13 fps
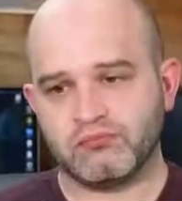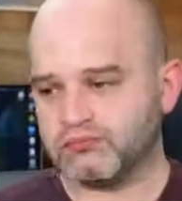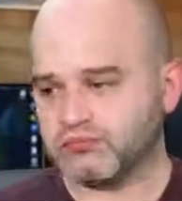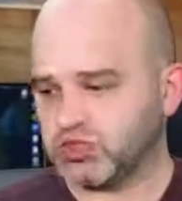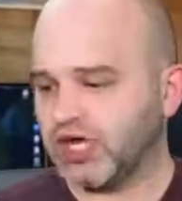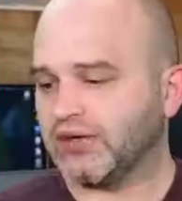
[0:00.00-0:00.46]

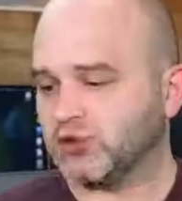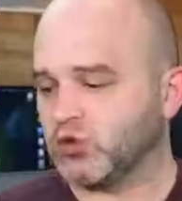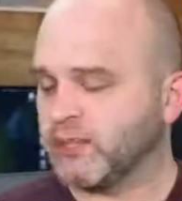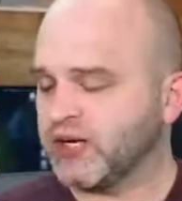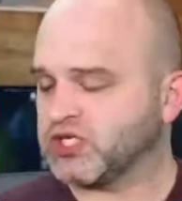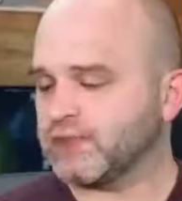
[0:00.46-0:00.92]
job, do a
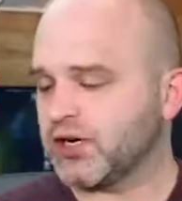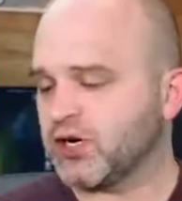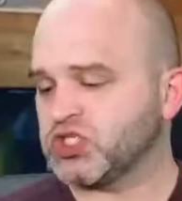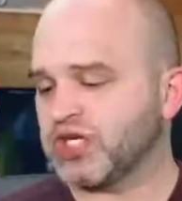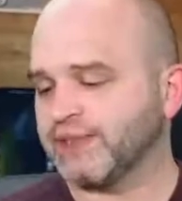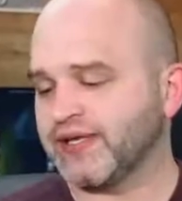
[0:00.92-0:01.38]
much better
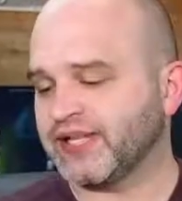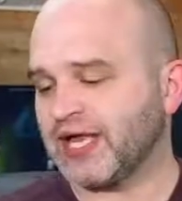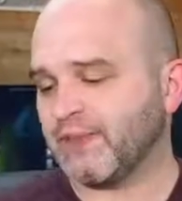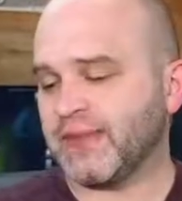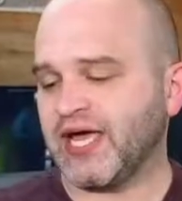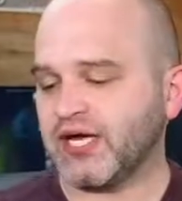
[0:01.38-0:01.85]
job like
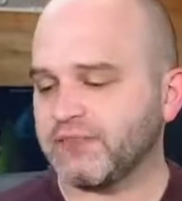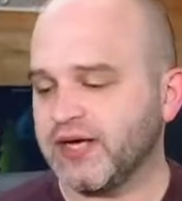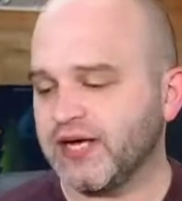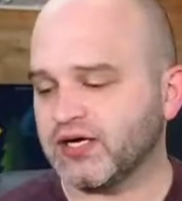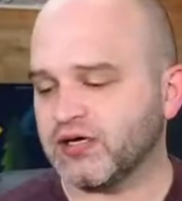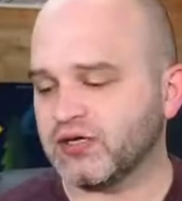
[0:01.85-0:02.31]
that
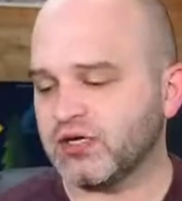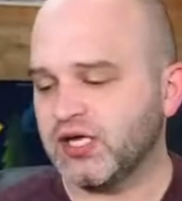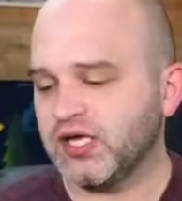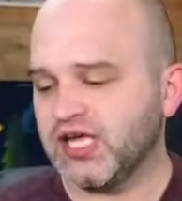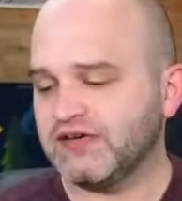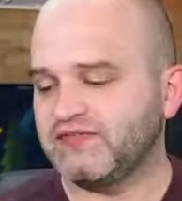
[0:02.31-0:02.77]
backpacker
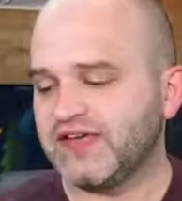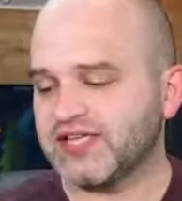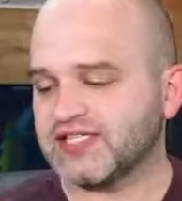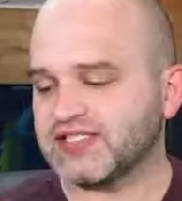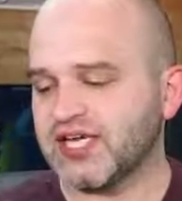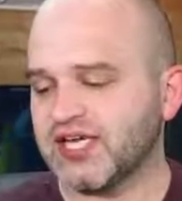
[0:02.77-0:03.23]

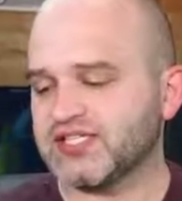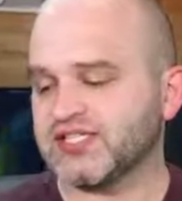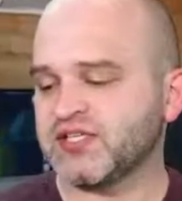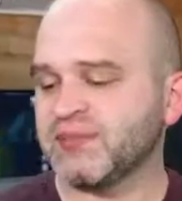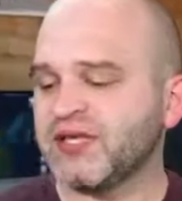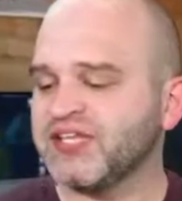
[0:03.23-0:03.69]
advanced side. It
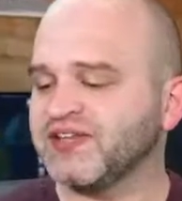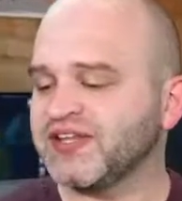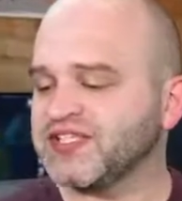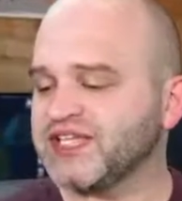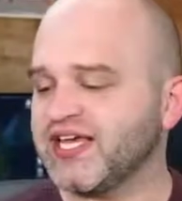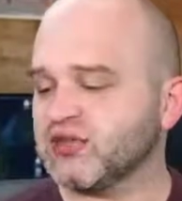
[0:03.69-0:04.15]
says immediately
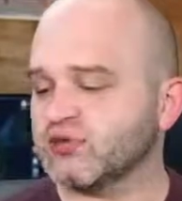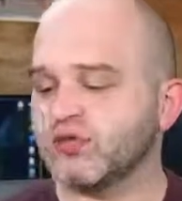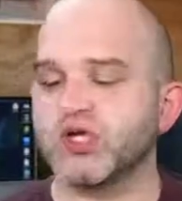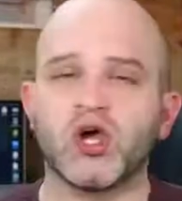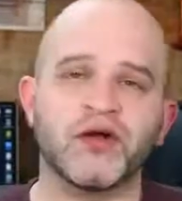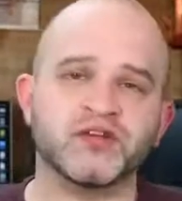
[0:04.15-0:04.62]
take 3
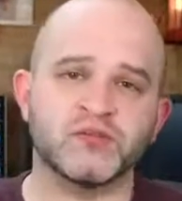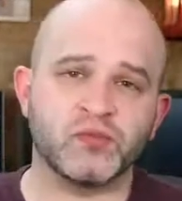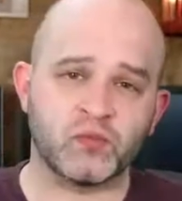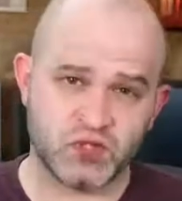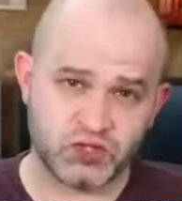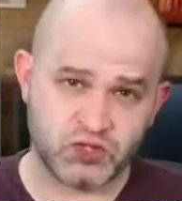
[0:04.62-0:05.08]
cards from the
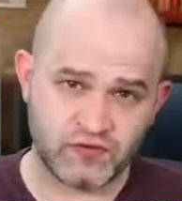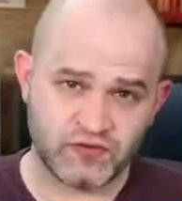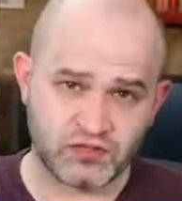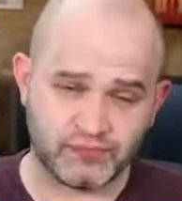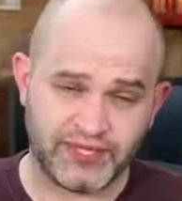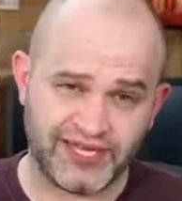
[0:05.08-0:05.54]
reserve
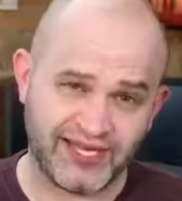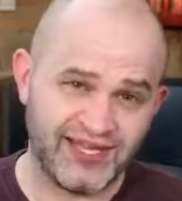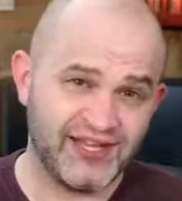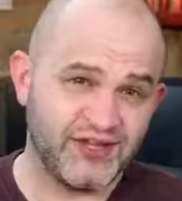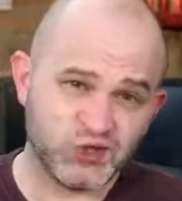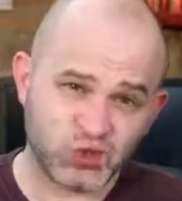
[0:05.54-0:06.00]
supply.
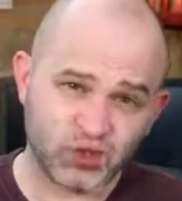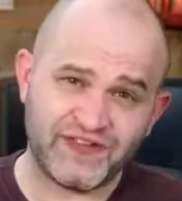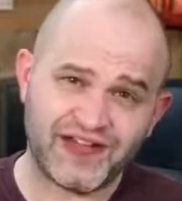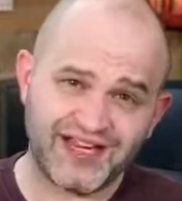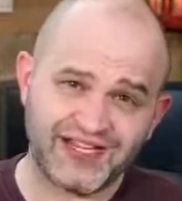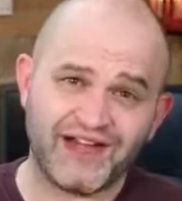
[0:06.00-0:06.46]
So if
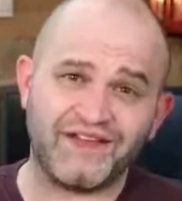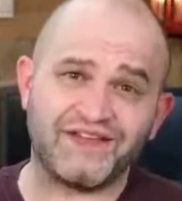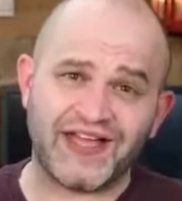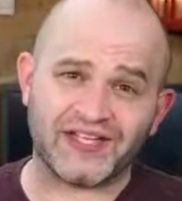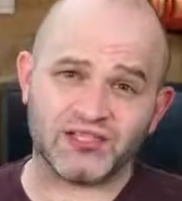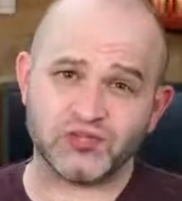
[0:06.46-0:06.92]
I had got
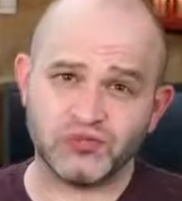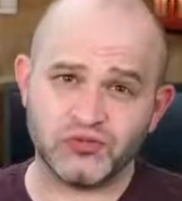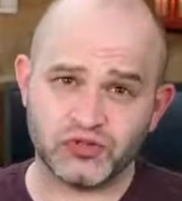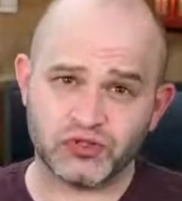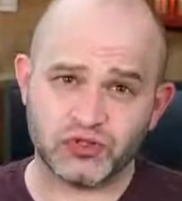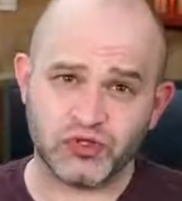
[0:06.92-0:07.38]
that
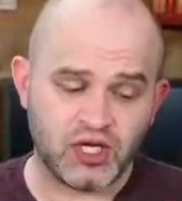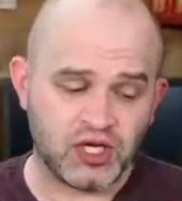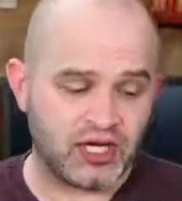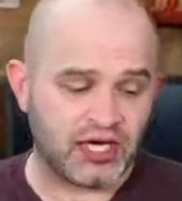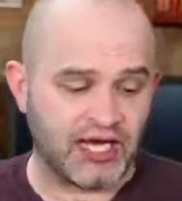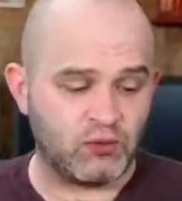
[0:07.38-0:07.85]
sooner,
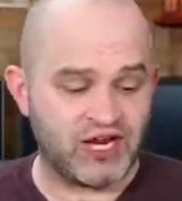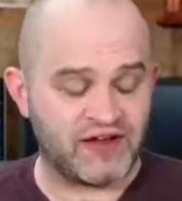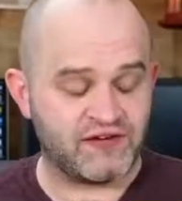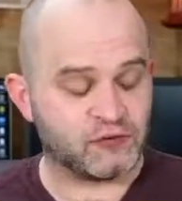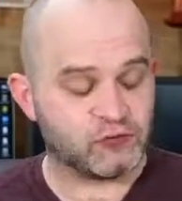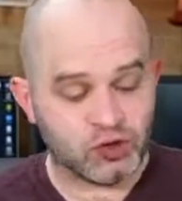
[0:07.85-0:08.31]
I would
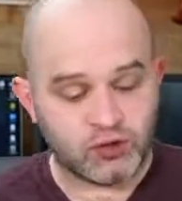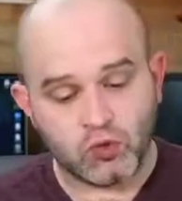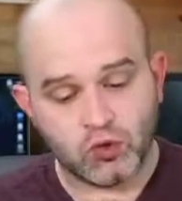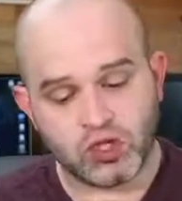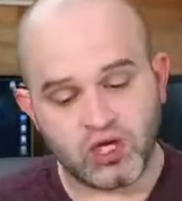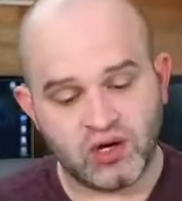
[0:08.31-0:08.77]
have 3
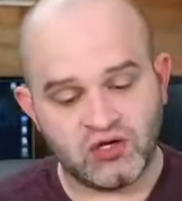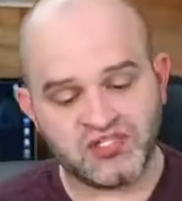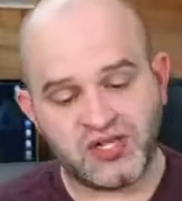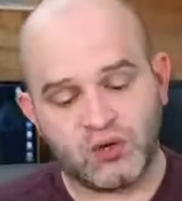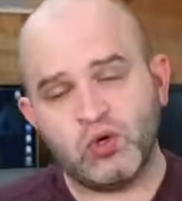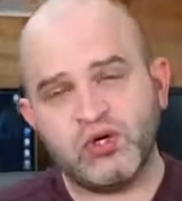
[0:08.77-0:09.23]
more cards
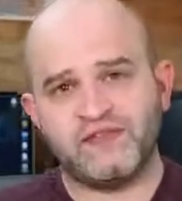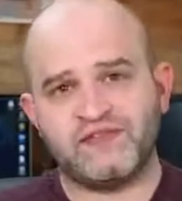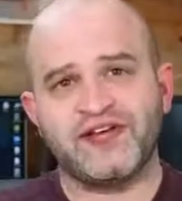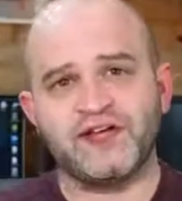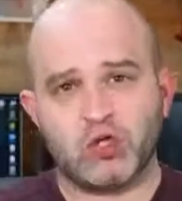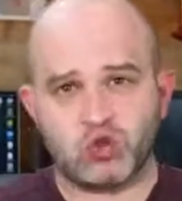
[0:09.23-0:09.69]
that I wouldn't have
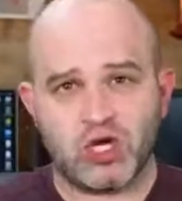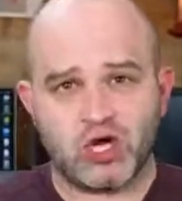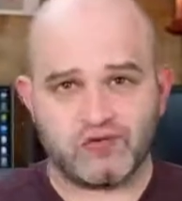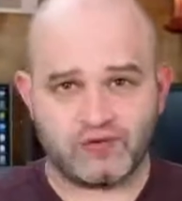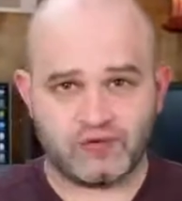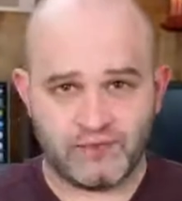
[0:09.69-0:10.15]
had to draw
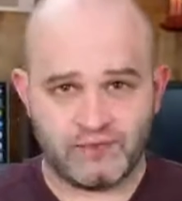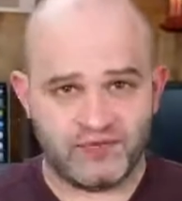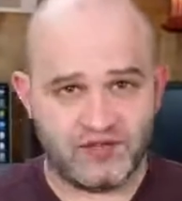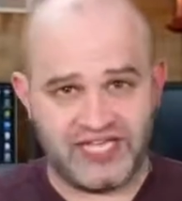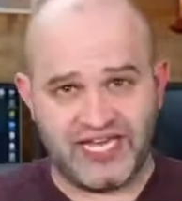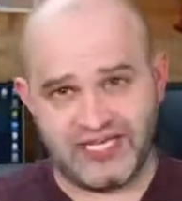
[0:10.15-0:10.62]
from the
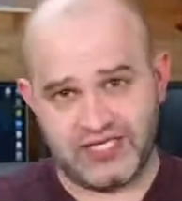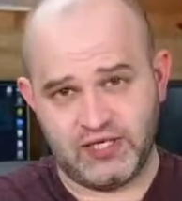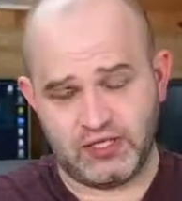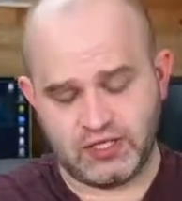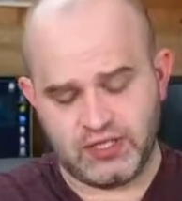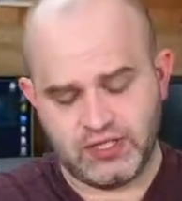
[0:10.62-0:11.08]
deck
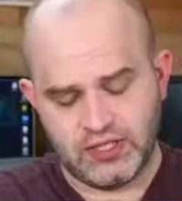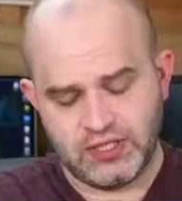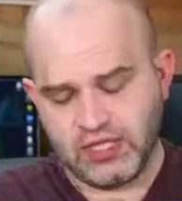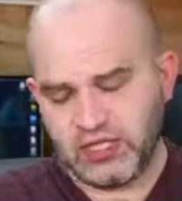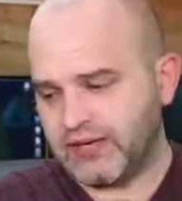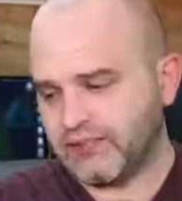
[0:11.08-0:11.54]
here.
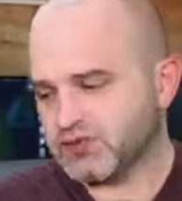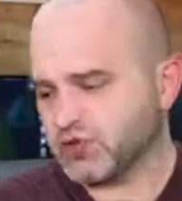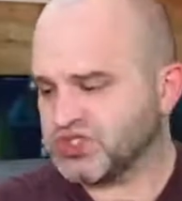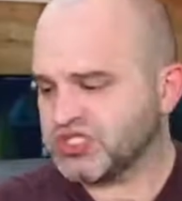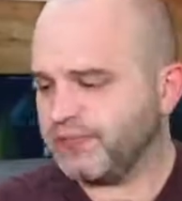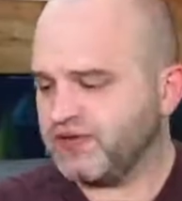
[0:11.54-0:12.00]
So
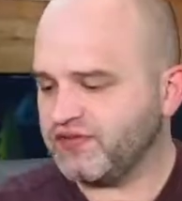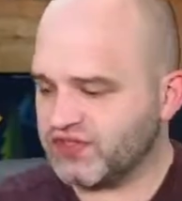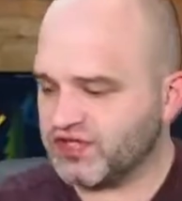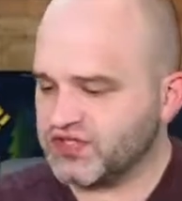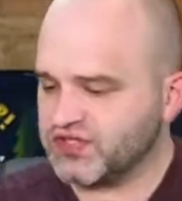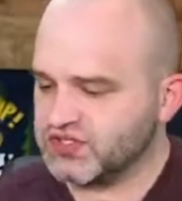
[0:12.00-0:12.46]
some of
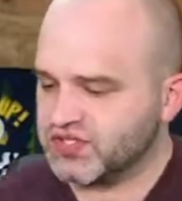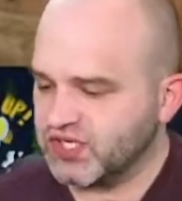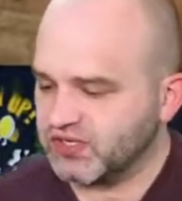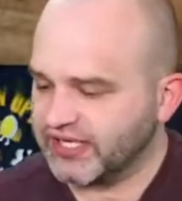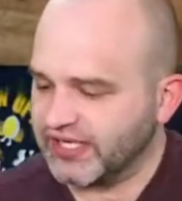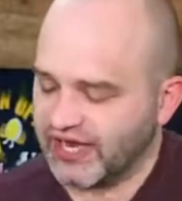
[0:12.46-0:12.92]
these,
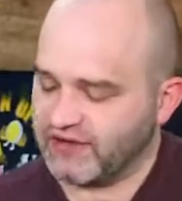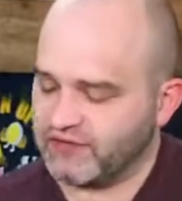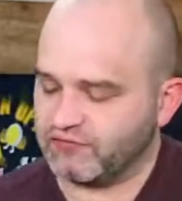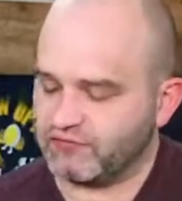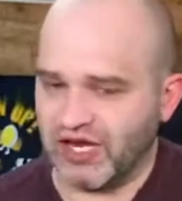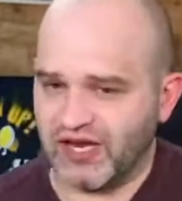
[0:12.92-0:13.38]
like I've
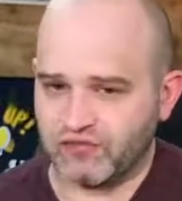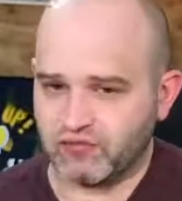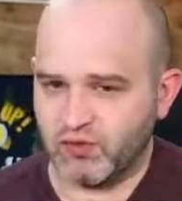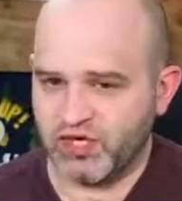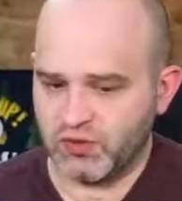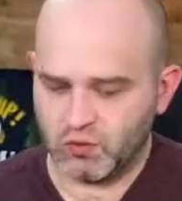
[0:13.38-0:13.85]

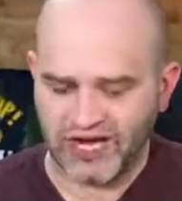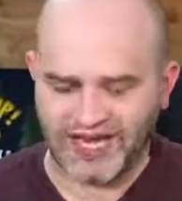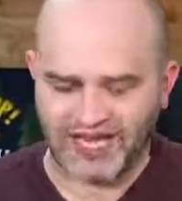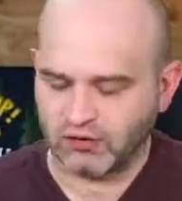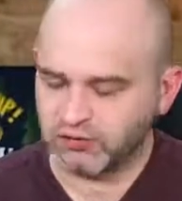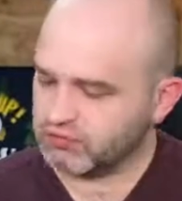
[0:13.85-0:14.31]
read
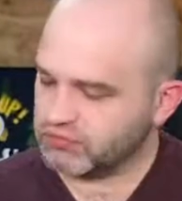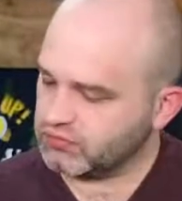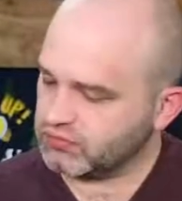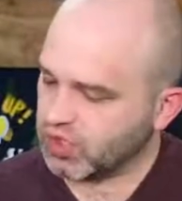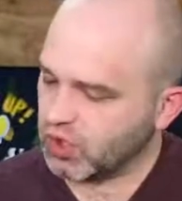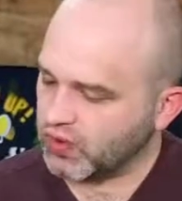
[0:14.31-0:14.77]
out
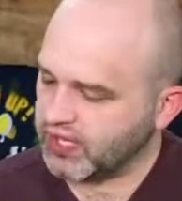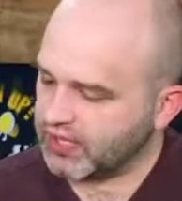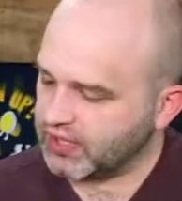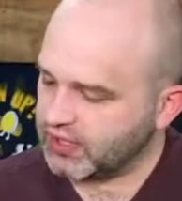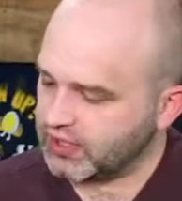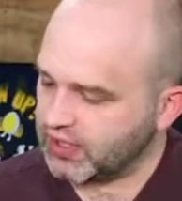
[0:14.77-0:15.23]

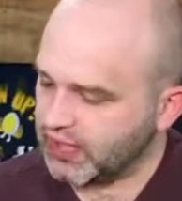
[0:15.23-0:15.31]
already,